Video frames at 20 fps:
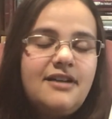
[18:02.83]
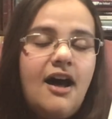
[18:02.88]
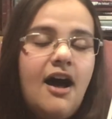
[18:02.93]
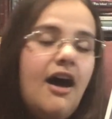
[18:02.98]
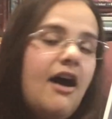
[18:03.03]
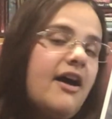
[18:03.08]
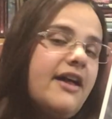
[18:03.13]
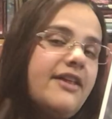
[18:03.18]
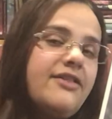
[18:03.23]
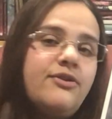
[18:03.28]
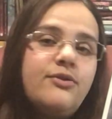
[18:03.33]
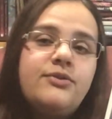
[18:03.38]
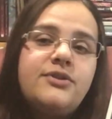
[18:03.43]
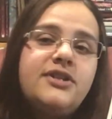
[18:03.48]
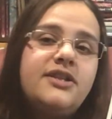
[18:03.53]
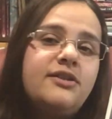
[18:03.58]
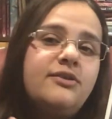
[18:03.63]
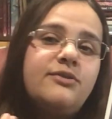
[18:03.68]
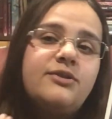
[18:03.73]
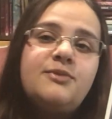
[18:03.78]
I thought
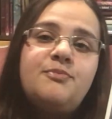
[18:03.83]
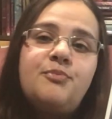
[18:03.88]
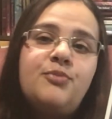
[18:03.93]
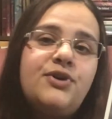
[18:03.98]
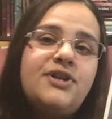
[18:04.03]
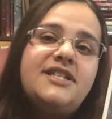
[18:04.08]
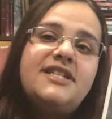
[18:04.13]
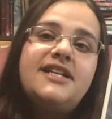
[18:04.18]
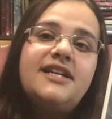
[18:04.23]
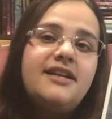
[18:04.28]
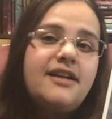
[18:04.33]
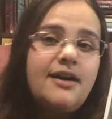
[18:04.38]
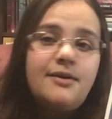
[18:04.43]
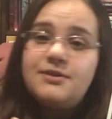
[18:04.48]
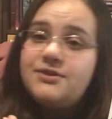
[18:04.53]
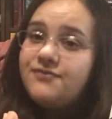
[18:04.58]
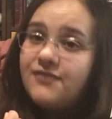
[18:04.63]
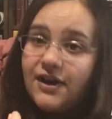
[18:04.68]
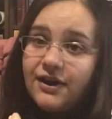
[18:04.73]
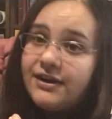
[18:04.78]
it looked pretty and I was
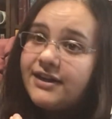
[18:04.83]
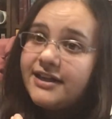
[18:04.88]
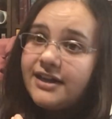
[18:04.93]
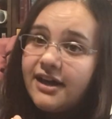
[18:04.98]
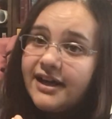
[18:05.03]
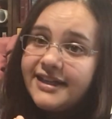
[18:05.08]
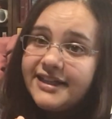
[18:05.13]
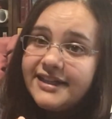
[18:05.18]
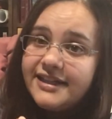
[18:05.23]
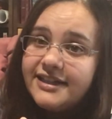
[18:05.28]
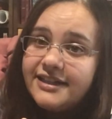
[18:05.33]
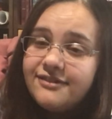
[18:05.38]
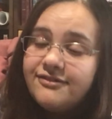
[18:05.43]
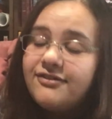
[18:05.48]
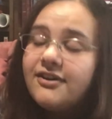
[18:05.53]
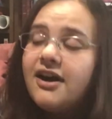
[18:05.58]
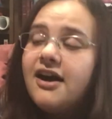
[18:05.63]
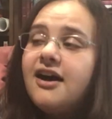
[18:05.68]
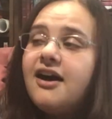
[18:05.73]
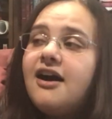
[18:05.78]
very naive,
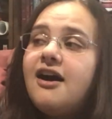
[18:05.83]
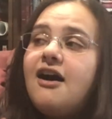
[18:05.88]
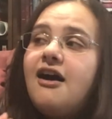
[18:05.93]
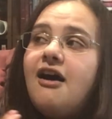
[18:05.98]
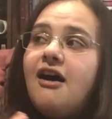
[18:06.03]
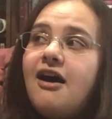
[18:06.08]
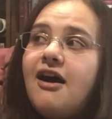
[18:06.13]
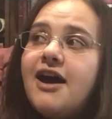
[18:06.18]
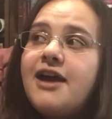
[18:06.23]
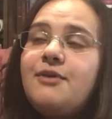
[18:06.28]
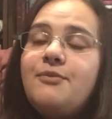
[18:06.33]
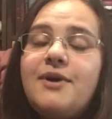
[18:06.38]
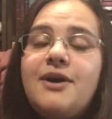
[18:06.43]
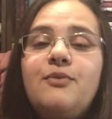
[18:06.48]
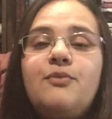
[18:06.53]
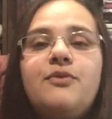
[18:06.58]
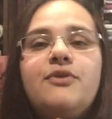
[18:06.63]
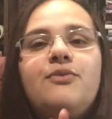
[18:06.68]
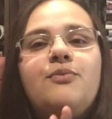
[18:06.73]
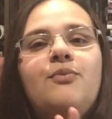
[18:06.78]
I went
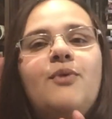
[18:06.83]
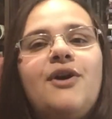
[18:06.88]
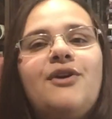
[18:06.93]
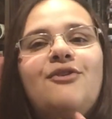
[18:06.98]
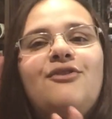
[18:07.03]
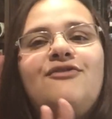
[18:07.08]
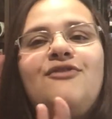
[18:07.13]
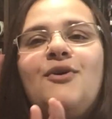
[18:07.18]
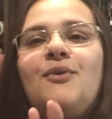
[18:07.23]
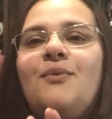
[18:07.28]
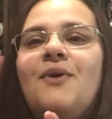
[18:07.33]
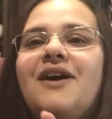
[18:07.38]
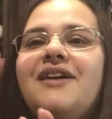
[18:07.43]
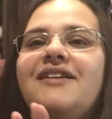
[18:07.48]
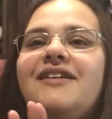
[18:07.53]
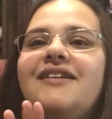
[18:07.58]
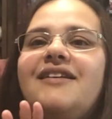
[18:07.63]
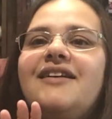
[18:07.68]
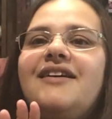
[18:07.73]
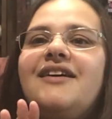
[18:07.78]
with
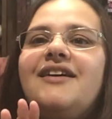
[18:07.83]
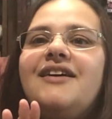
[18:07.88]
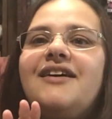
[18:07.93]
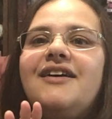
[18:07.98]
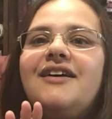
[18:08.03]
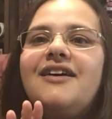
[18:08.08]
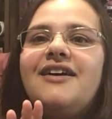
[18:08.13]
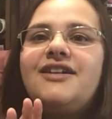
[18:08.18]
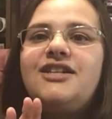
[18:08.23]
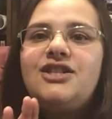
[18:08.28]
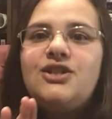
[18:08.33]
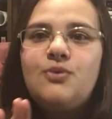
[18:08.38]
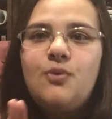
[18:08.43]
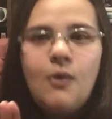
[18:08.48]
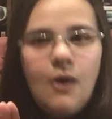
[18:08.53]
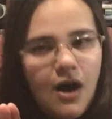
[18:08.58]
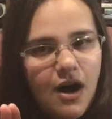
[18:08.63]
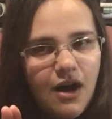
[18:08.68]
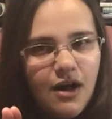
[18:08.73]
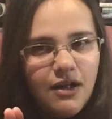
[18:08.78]
1/1
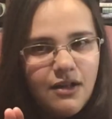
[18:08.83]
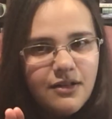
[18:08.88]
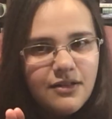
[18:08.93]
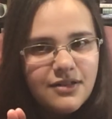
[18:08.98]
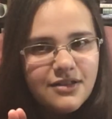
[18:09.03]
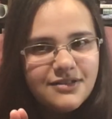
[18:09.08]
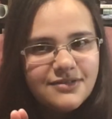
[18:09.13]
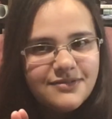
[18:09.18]
étoile.